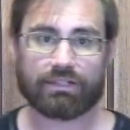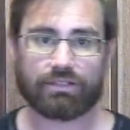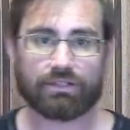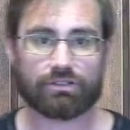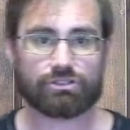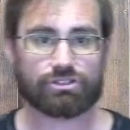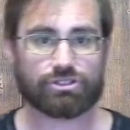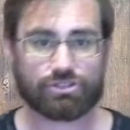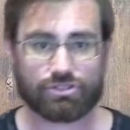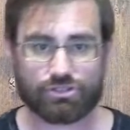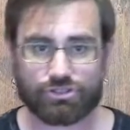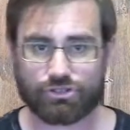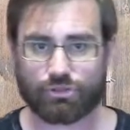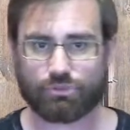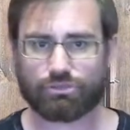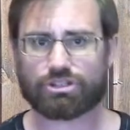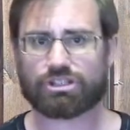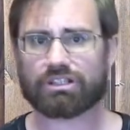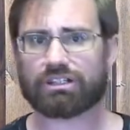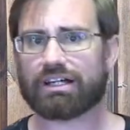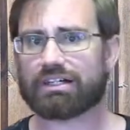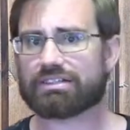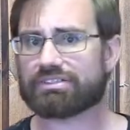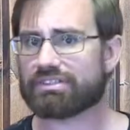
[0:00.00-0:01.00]
just
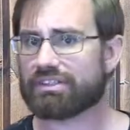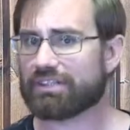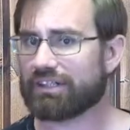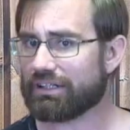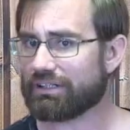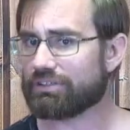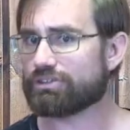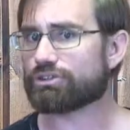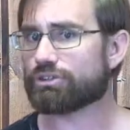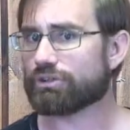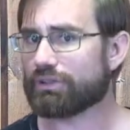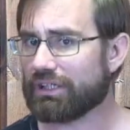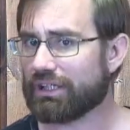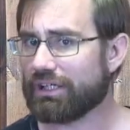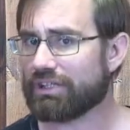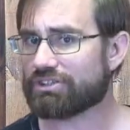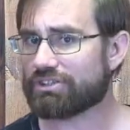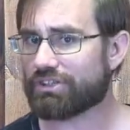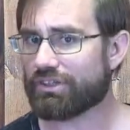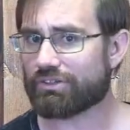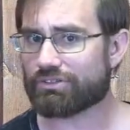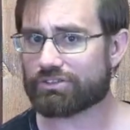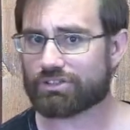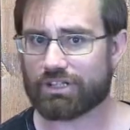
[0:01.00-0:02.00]
socializing, enjoying each
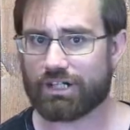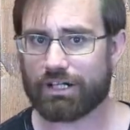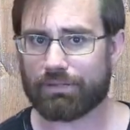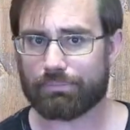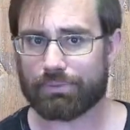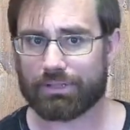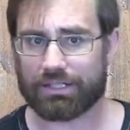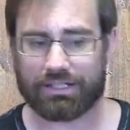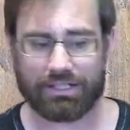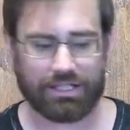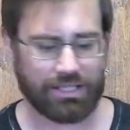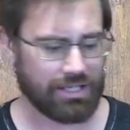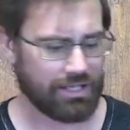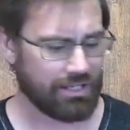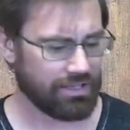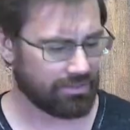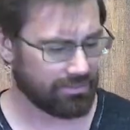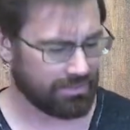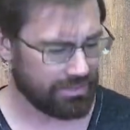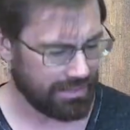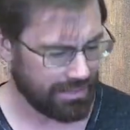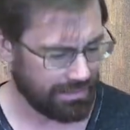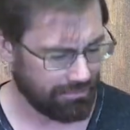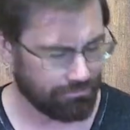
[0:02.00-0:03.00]
other's company,
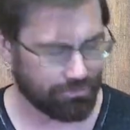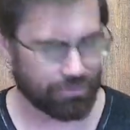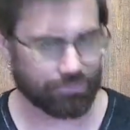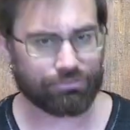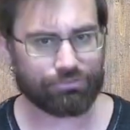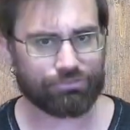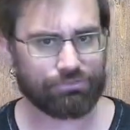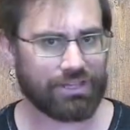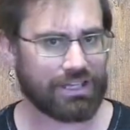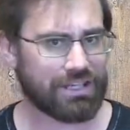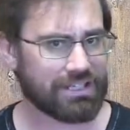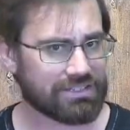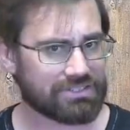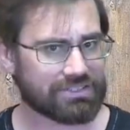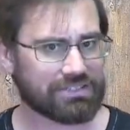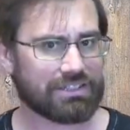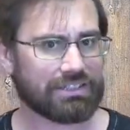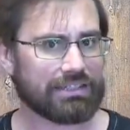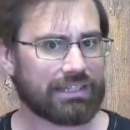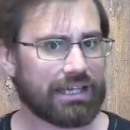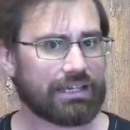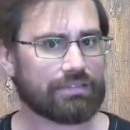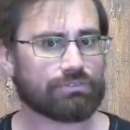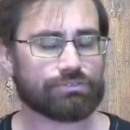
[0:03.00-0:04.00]
they have their face
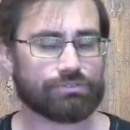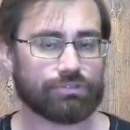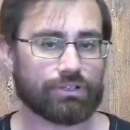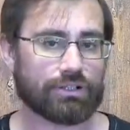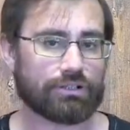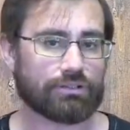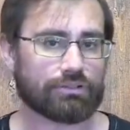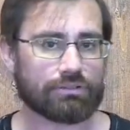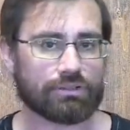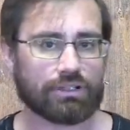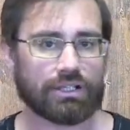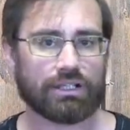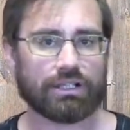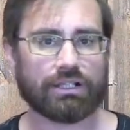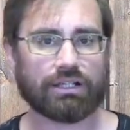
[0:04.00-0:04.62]
in that phone,